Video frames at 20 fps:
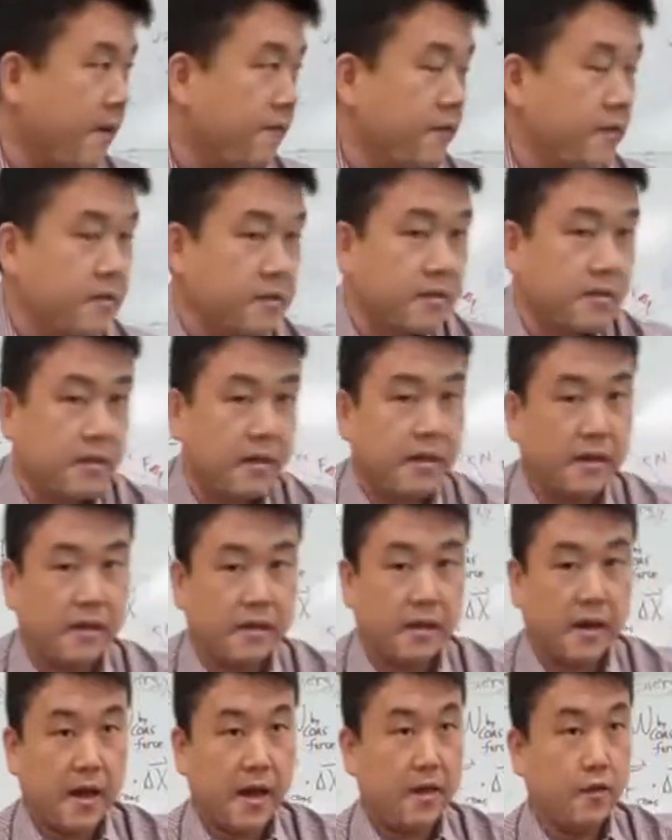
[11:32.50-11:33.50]
have this
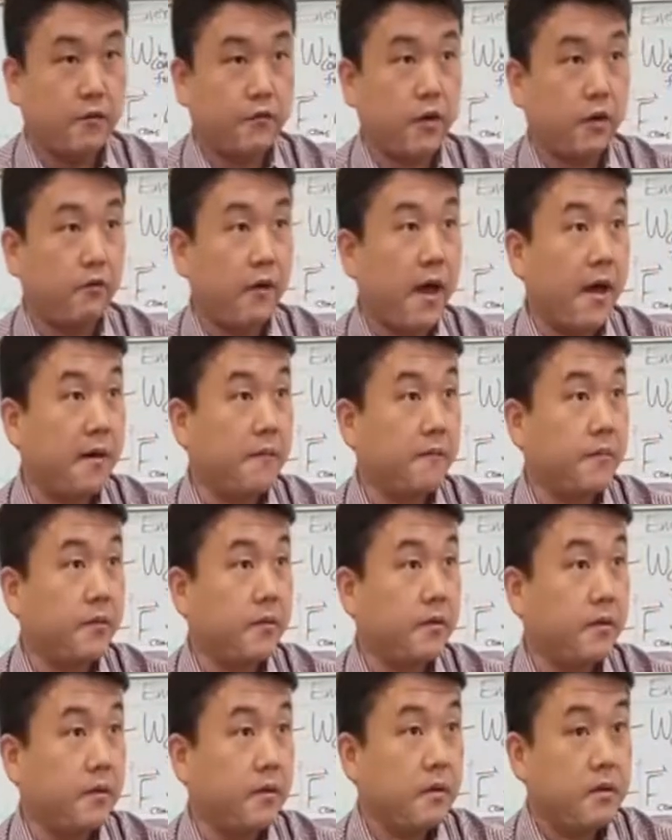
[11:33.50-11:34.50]
incline of the ramp,
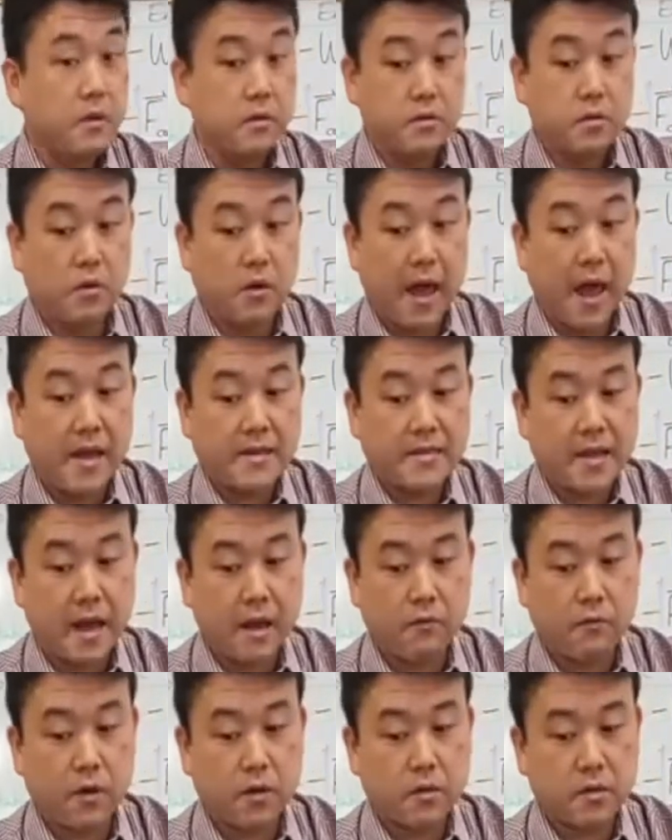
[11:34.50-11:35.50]
so as
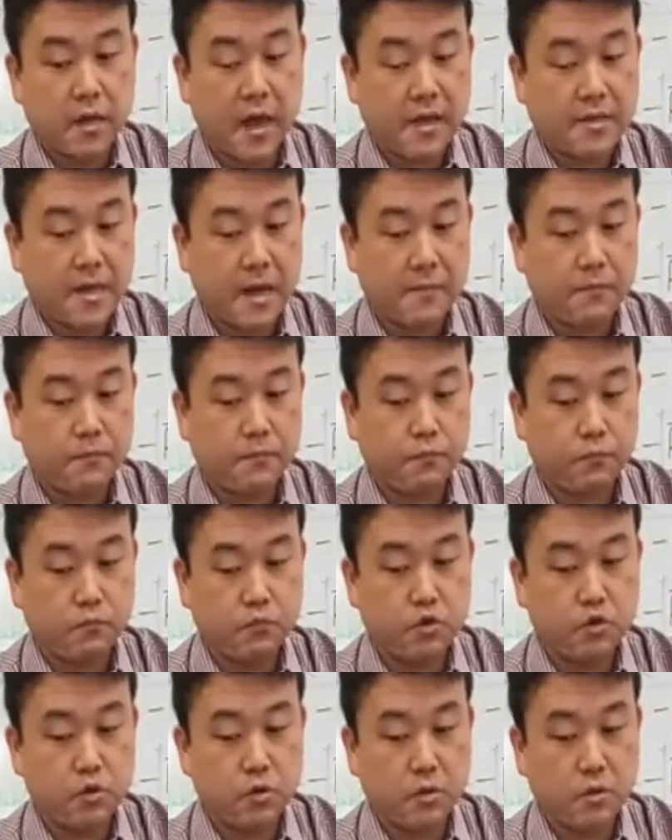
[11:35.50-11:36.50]
I was, as I
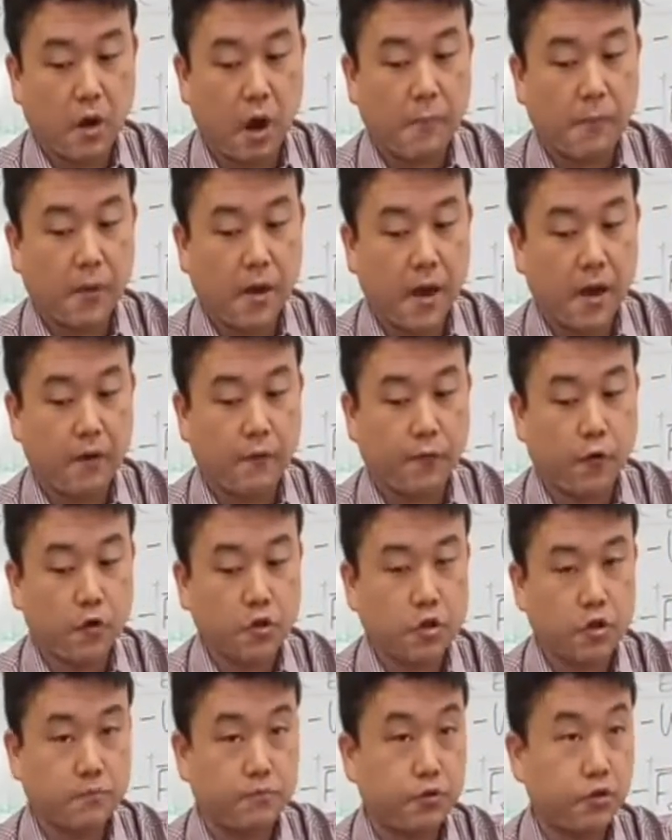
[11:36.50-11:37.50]
use, apply a
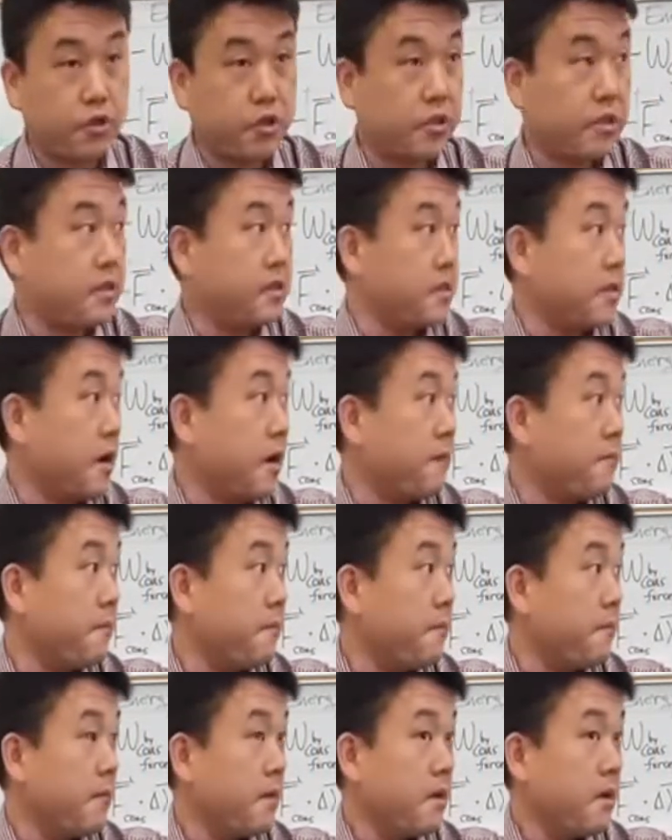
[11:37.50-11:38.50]
force to push this
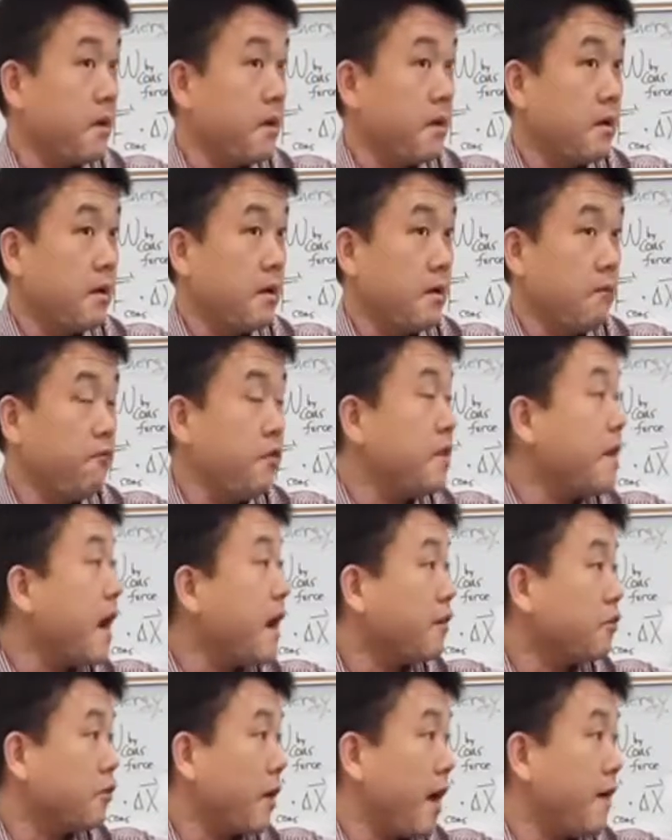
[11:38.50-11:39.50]
up,
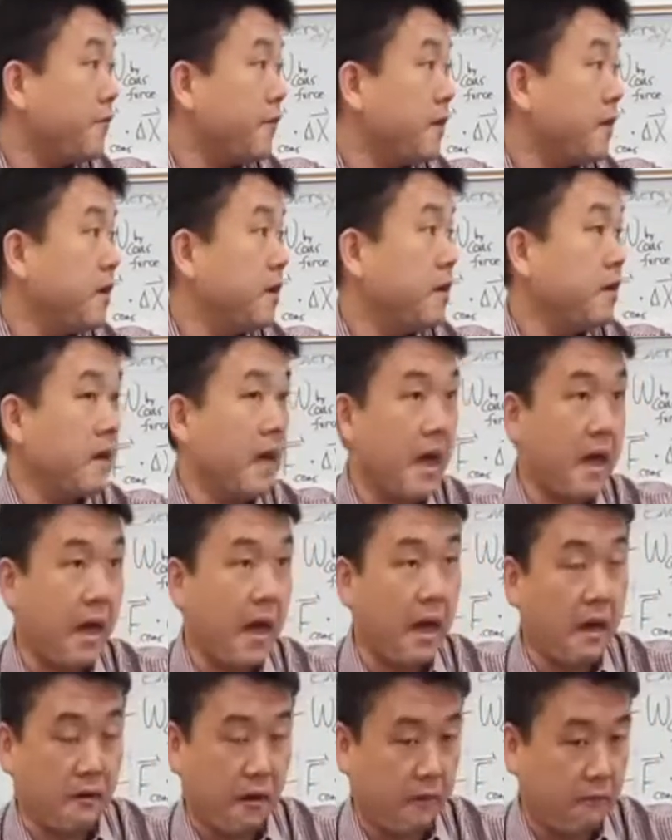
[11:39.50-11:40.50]
without gravity,
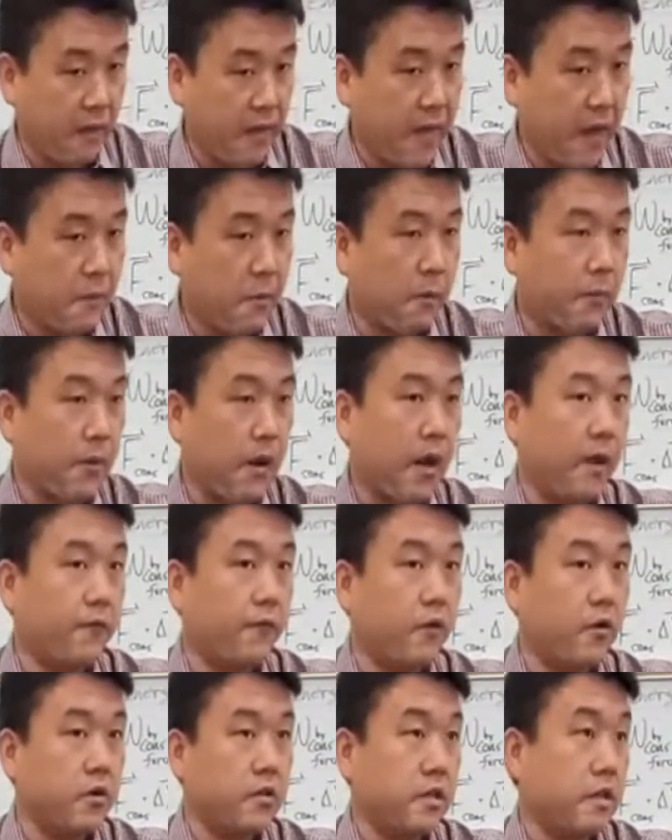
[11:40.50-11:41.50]
when I'm
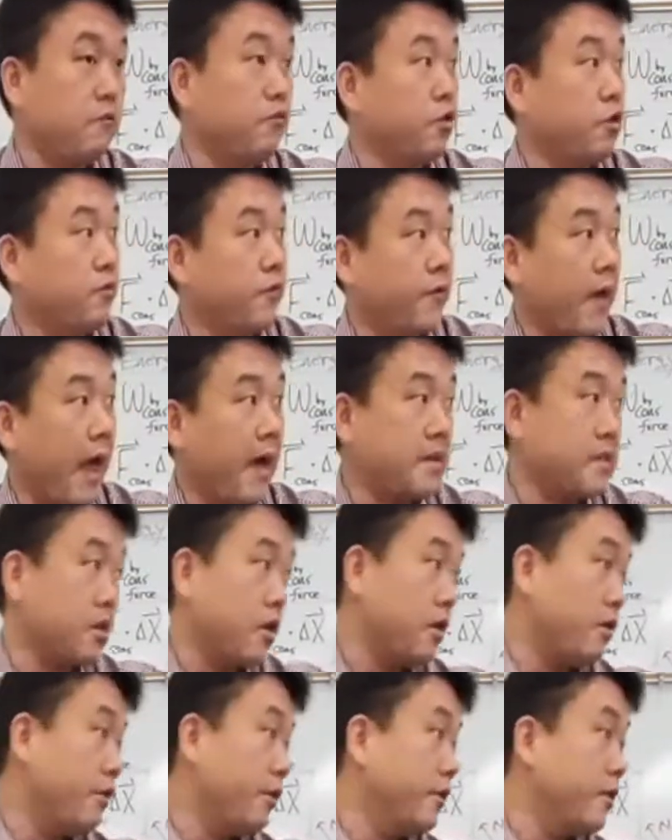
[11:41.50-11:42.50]
applying force, it would have
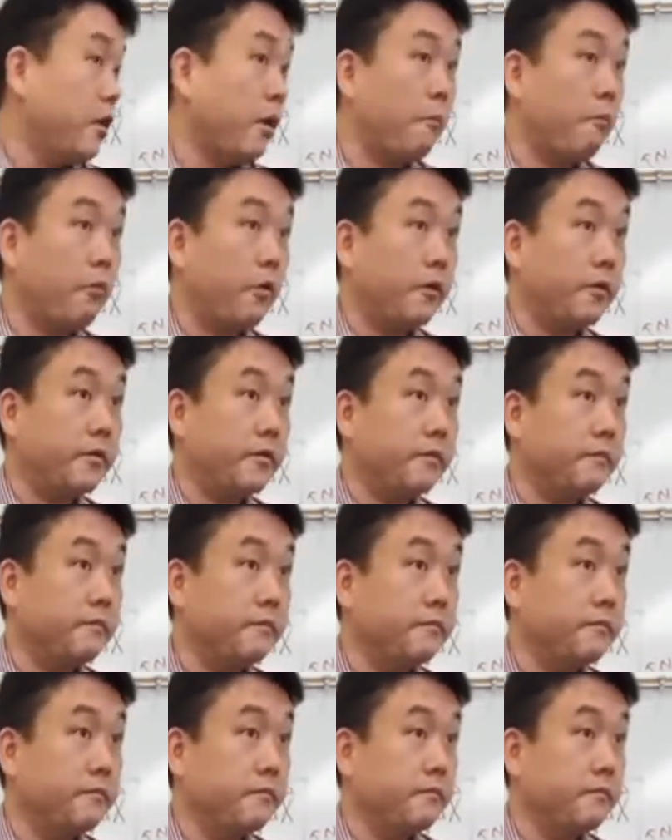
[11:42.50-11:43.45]
accelerated upward.